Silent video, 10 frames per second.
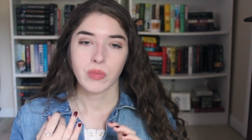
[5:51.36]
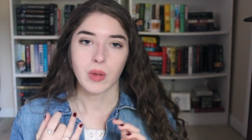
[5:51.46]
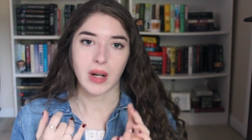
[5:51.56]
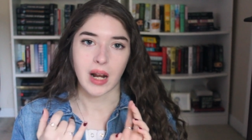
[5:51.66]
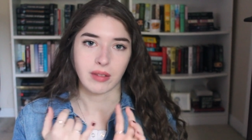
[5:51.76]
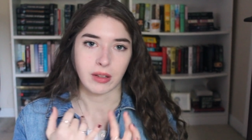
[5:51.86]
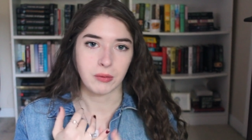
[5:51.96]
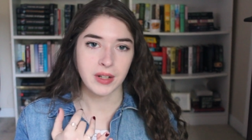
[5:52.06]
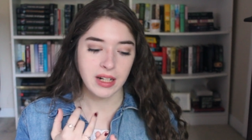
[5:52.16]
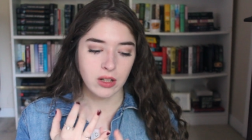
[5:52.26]
but I have like
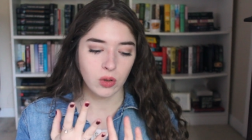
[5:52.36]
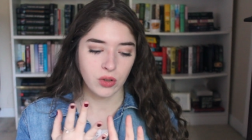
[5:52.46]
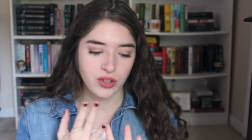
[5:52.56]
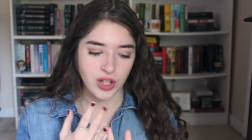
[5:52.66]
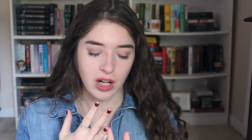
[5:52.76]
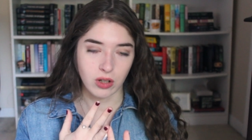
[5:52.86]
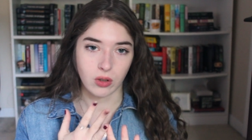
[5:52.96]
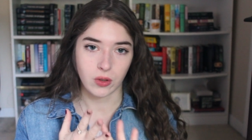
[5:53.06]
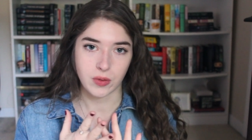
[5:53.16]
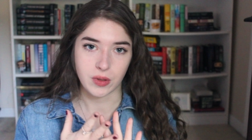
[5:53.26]
reading goals, channel
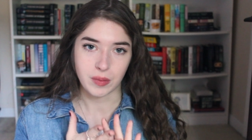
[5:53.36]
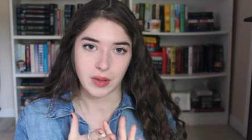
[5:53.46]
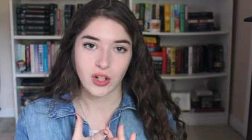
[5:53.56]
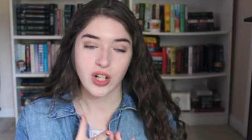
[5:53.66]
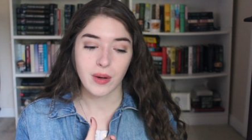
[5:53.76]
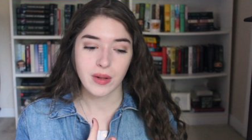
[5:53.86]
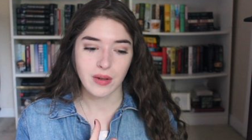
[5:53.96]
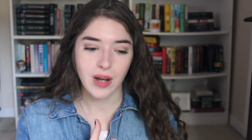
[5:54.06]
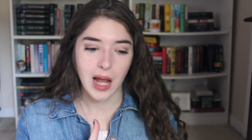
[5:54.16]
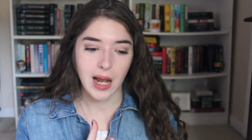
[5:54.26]
goals, which I'm going to share with you
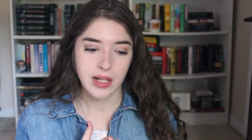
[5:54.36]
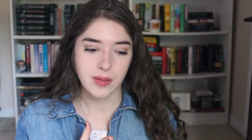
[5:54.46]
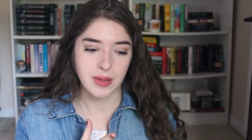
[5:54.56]
guys,